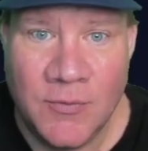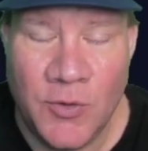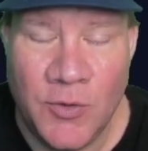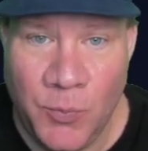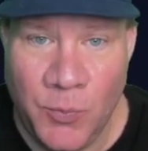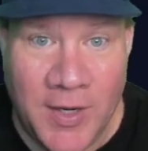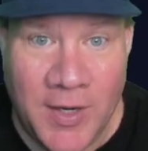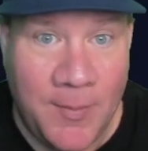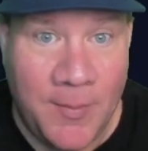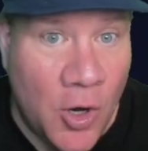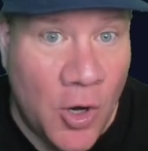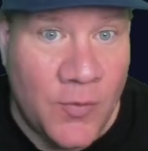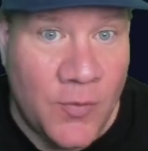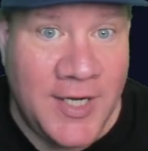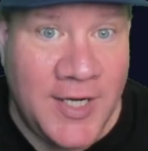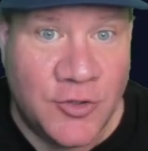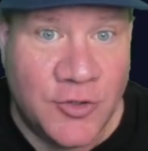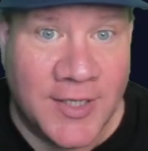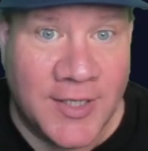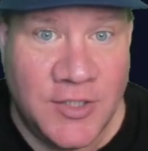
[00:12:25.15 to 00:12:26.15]
with what I'm
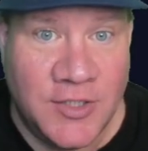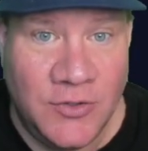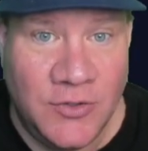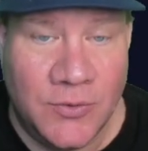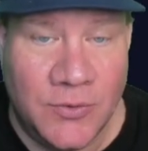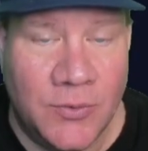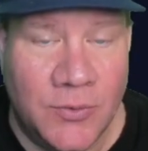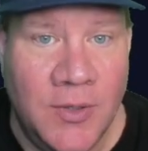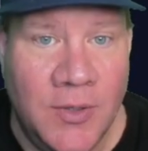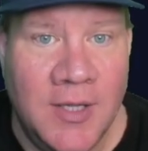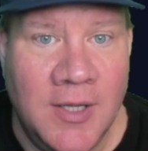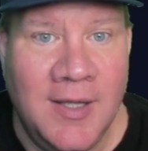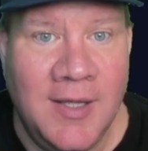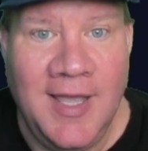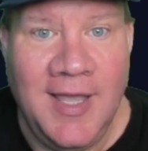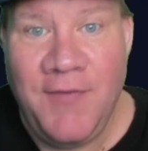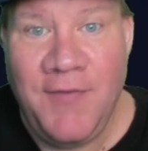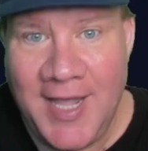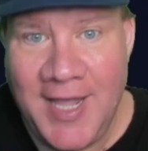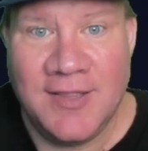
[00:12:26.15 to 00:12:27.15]
already trying to do
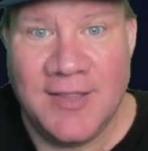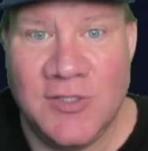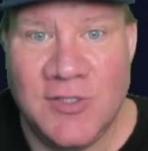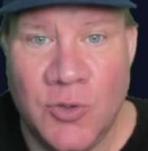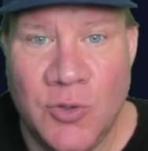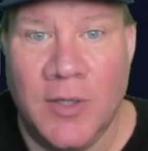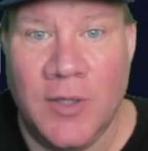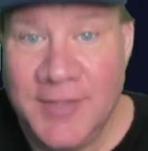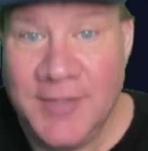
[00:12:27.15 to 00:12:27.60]
if I had this tool.